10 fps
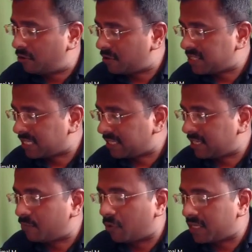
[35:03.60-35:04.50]

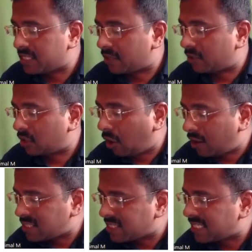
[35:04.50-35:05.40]
neurosecretory bodies are
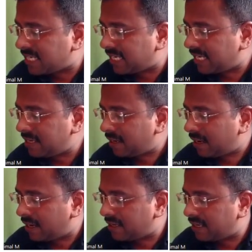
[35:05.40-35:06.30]
not seen in
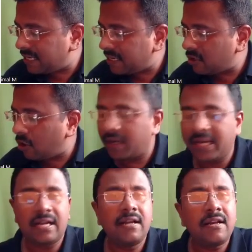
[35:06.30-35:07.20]
adrenal
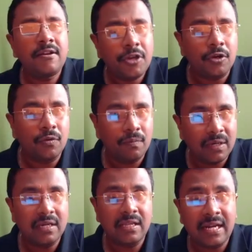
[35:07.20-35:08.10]
cortical
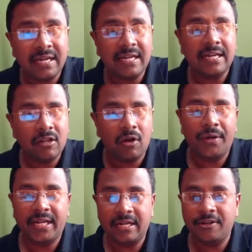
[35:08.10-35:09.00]
tumor. Adrenal
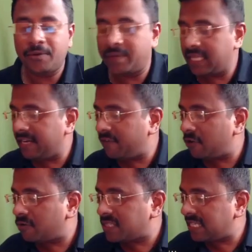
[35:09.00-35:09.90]
cortical tumor. And if
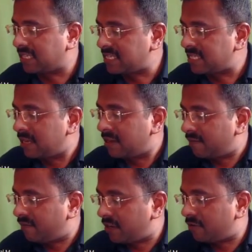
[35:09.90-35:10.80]
you could see this,
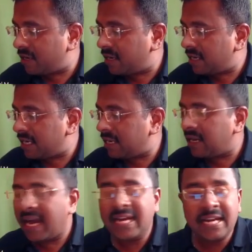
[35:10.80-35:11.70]
we have
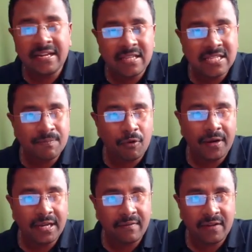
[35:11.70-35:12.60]
highlighted this
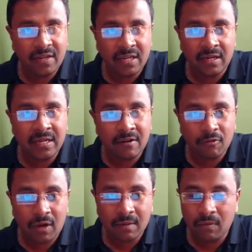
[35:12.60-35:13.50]
point when we in our
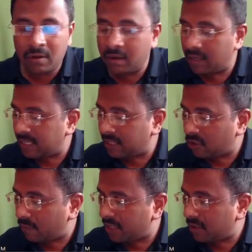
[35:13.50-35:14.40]
workbook in the
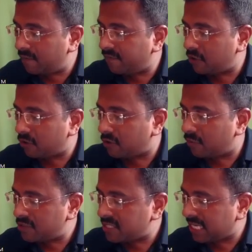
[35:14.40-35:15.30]
topic of
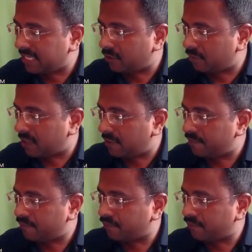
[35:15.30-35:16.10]
pheochromocytoma.